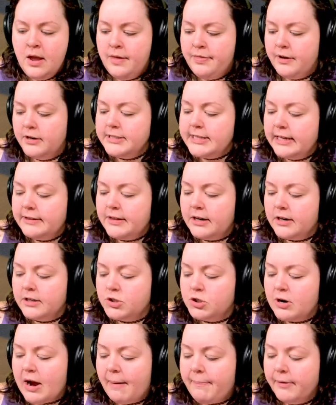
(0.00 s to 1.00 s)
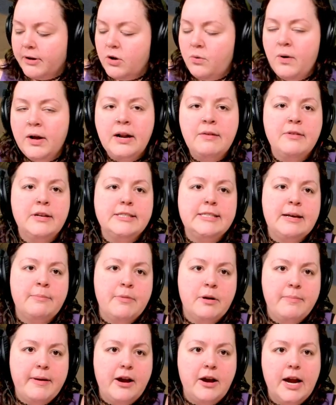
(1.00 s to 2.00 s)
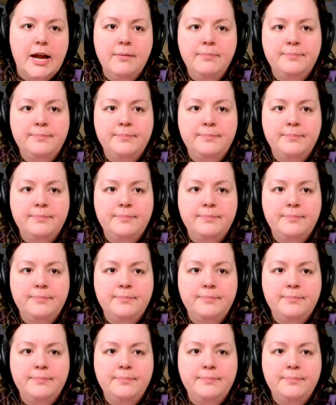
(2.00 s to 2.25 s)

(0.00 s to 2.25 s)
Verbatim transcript: there's like their tropical one and the summer berry